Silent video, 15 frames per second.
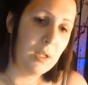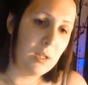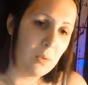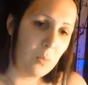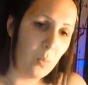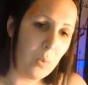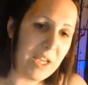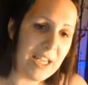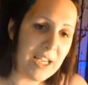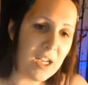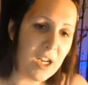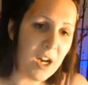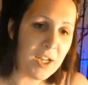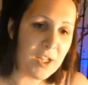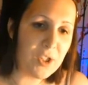we can
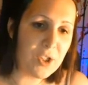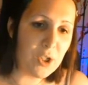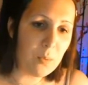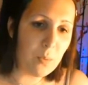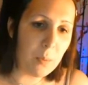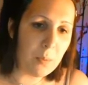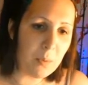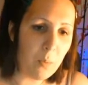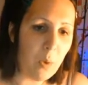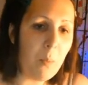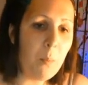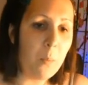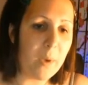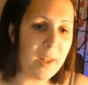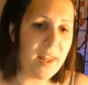kind of do what we
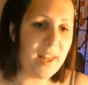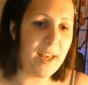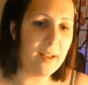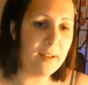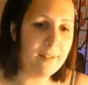want with it.